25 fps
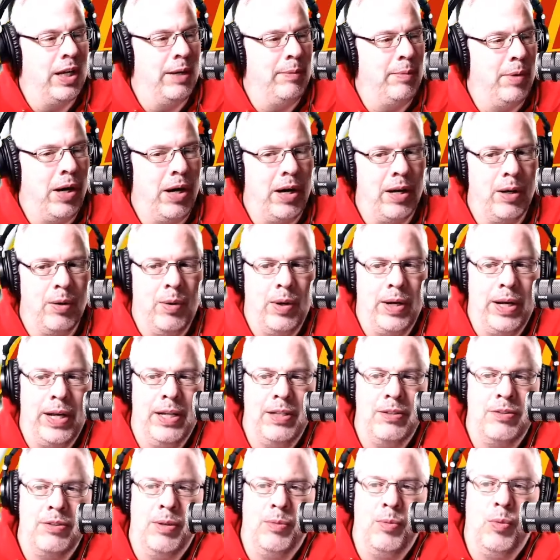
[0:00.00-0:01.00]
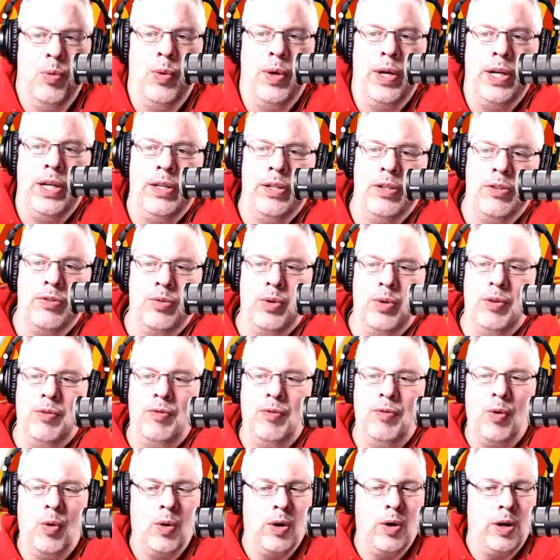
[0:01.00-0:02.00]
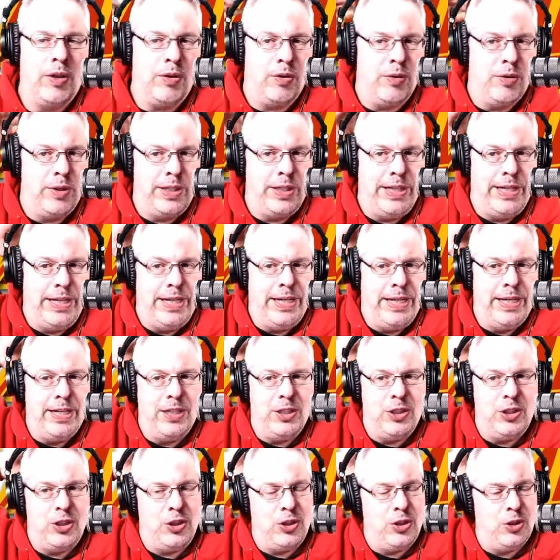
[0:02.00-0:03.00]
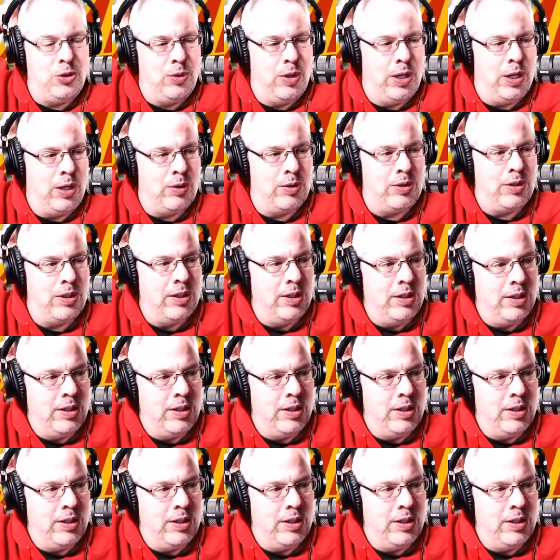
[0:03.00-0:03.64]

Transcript: Ottawa ends up winning this one 4-3 in a shootout.